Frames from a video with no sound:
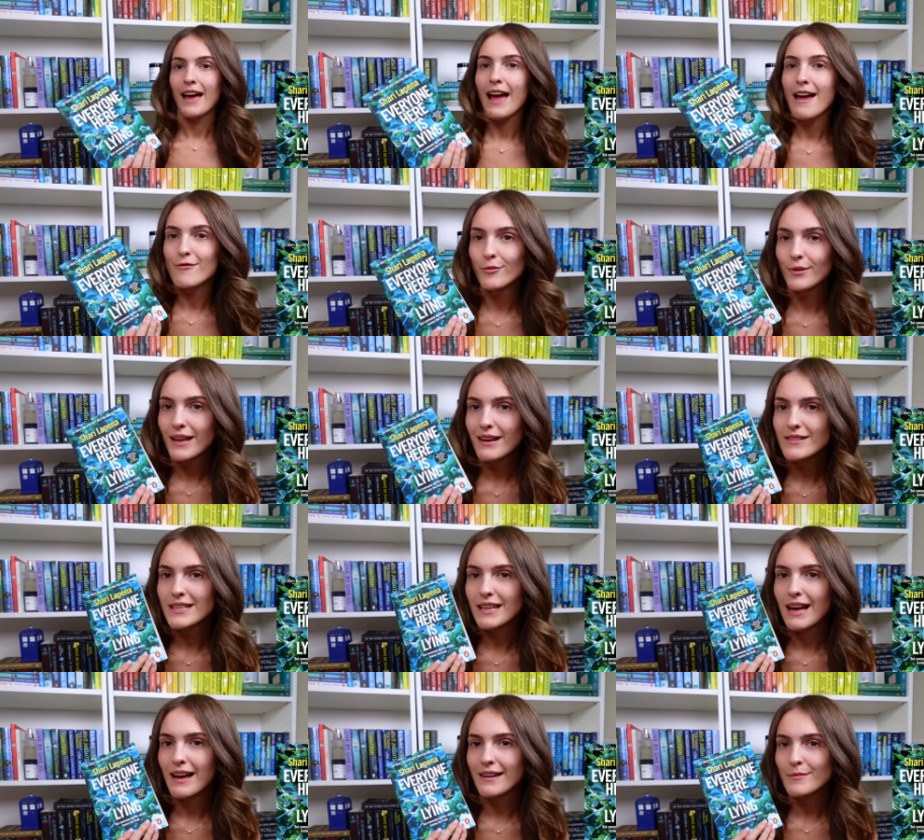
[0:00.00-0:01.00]
Everyone Here Is
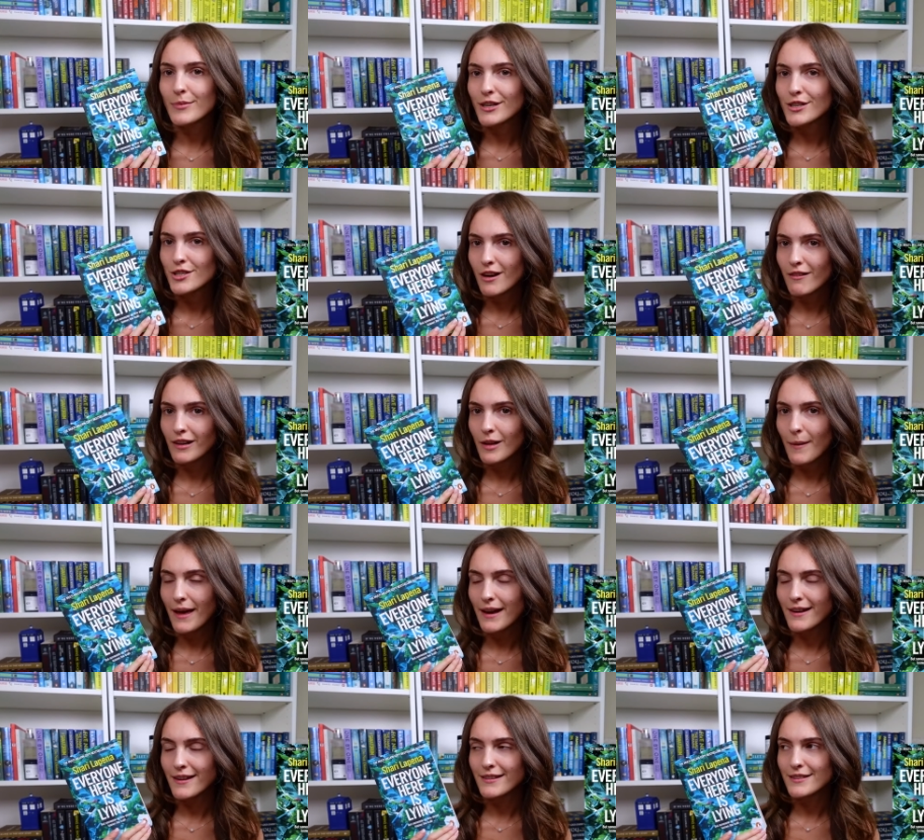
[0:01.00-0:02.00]
Lying by Shari
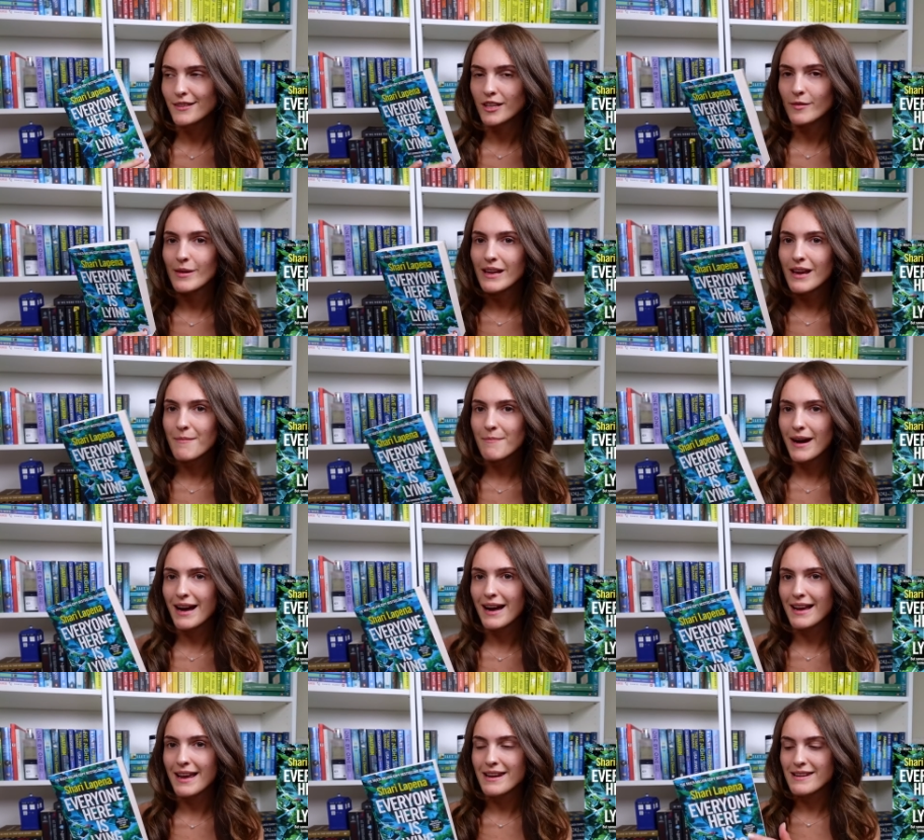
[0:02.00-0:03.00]
LaPena. This is going to be
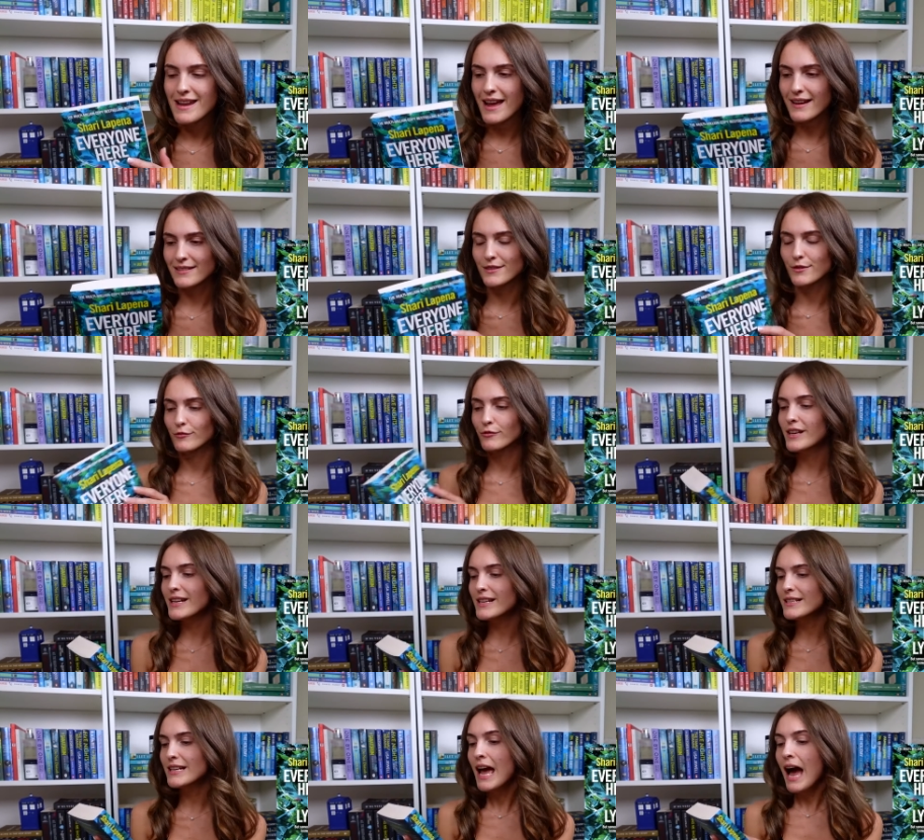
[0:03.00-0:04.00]
my next
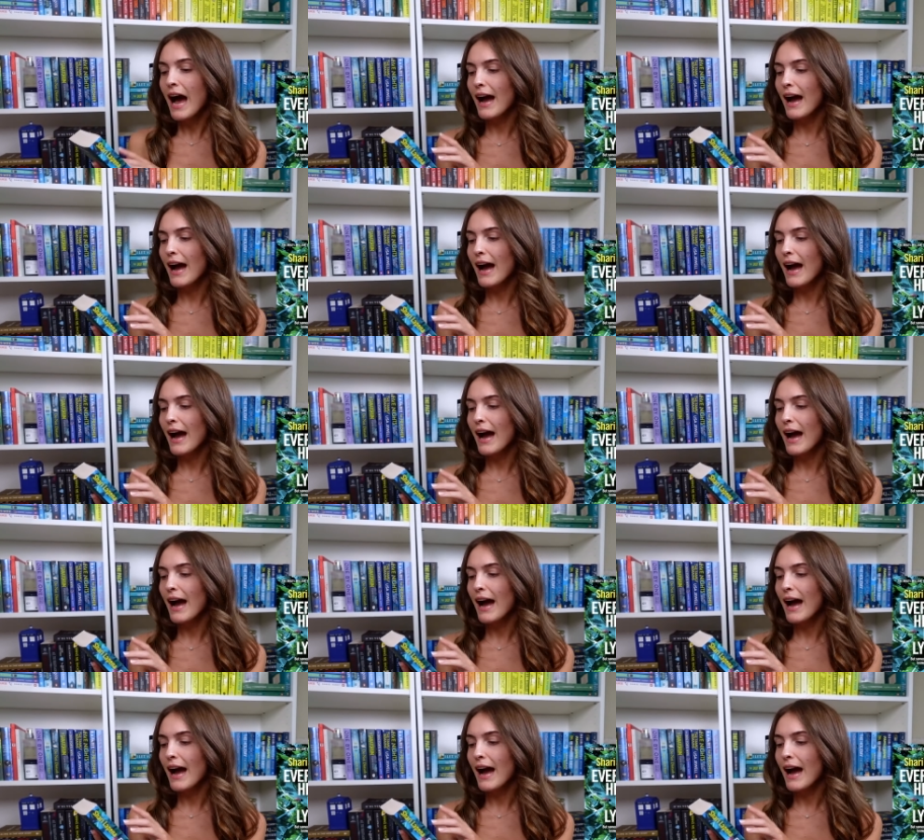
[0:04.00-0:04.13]
read.